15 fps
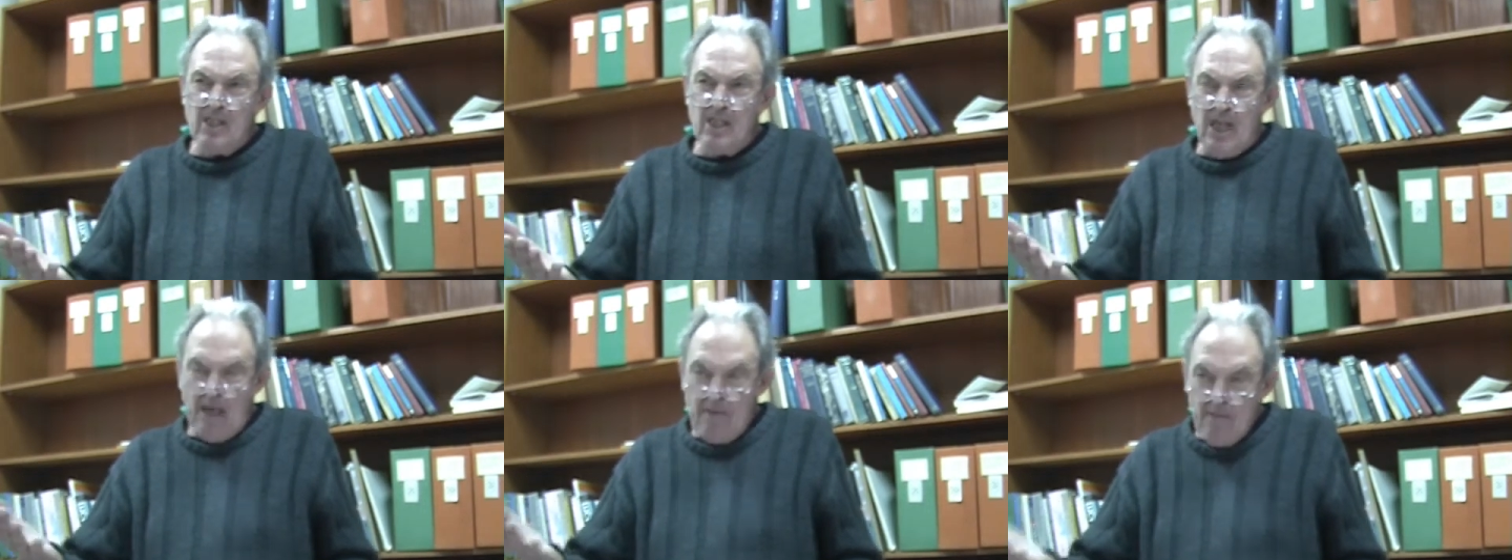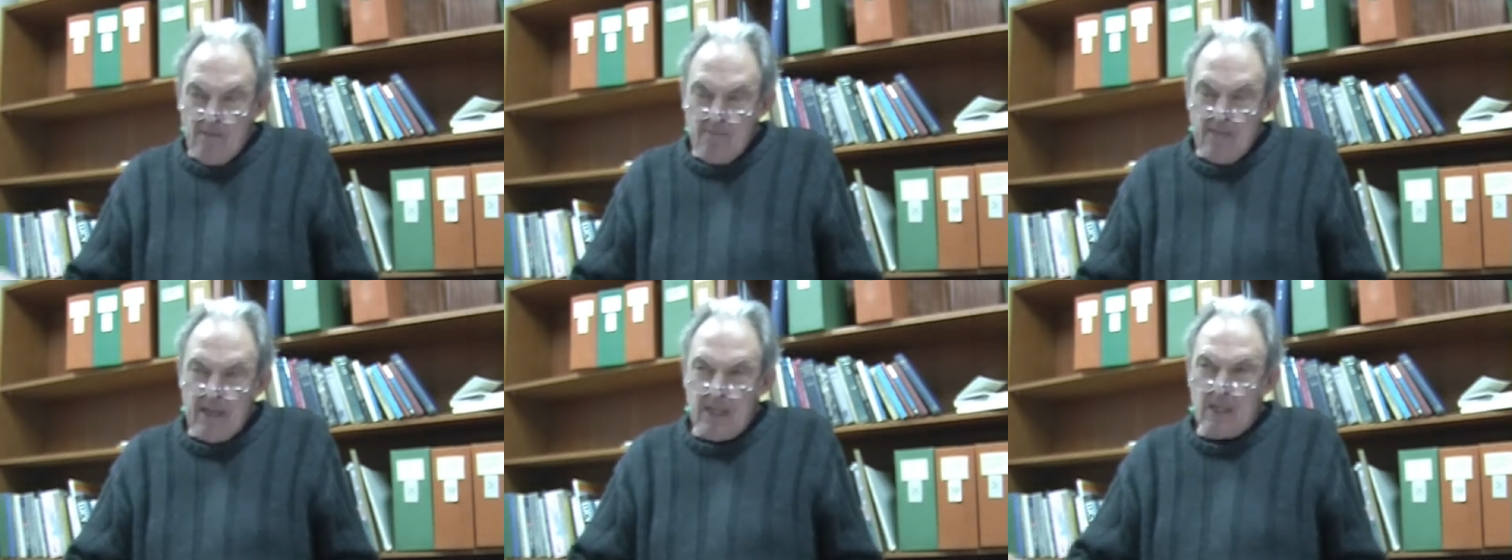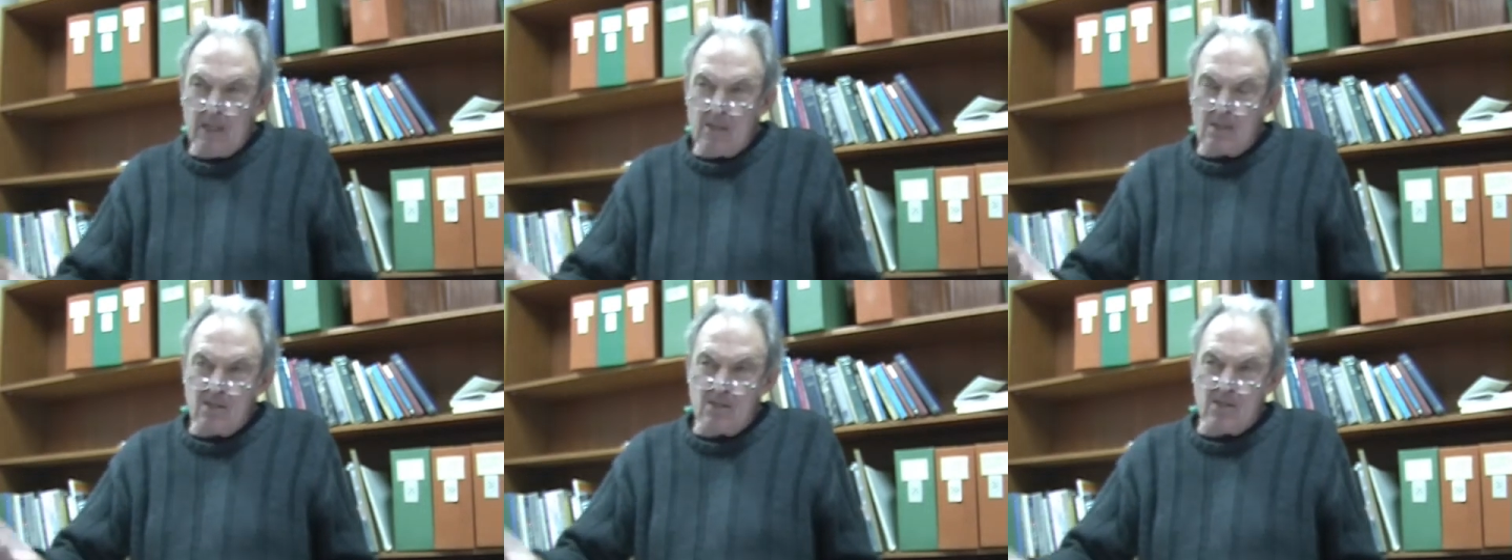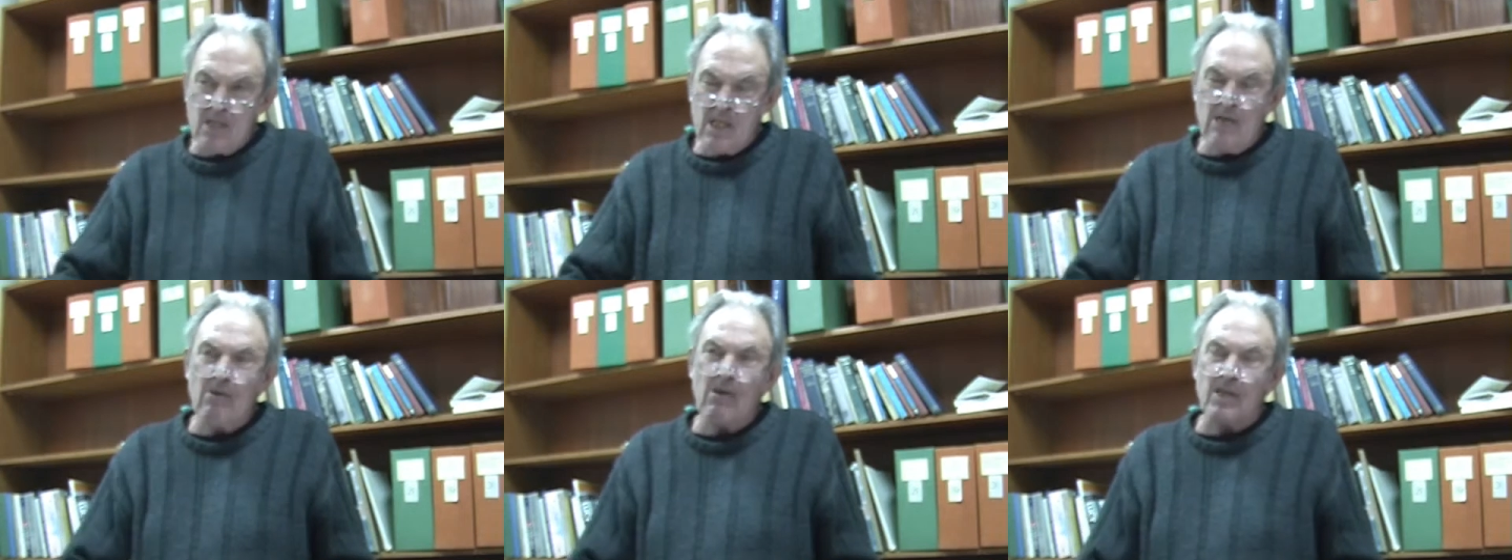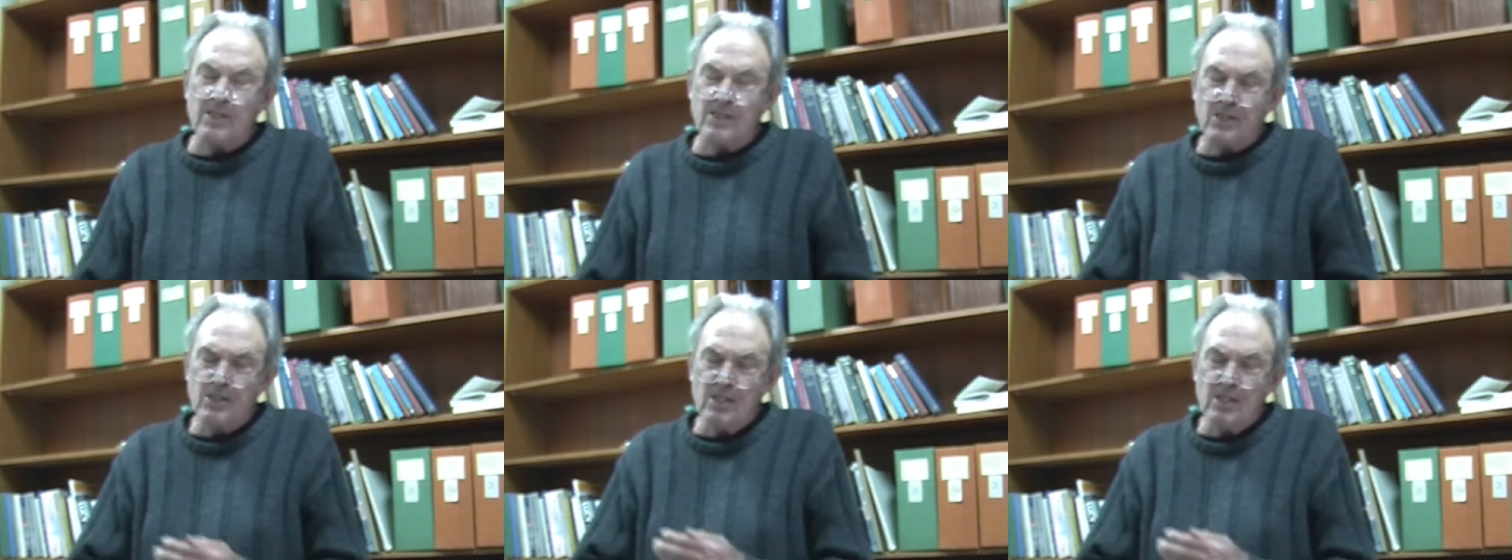heavy metals and so on,